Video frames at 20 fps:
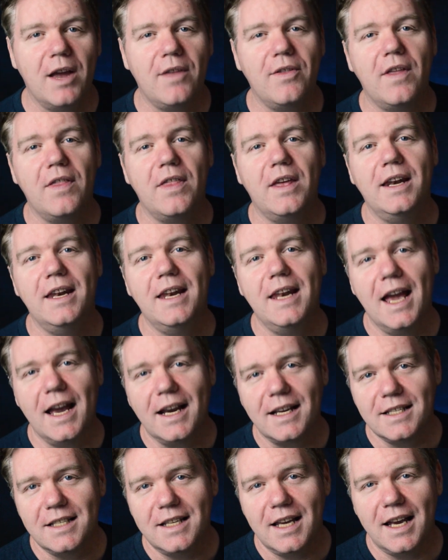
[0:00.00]
and then the
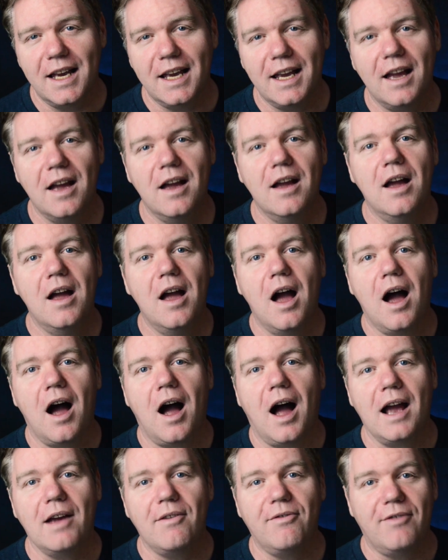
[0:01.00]
next day
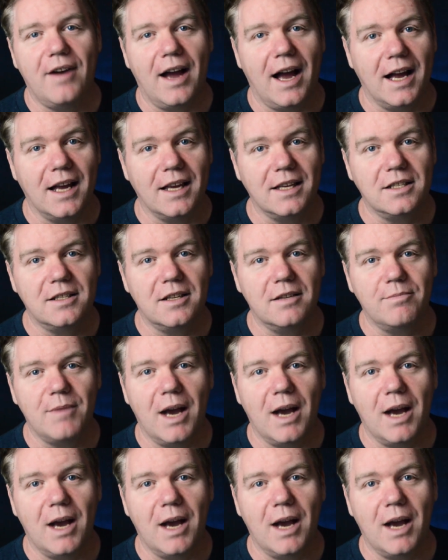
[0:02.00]
I fast.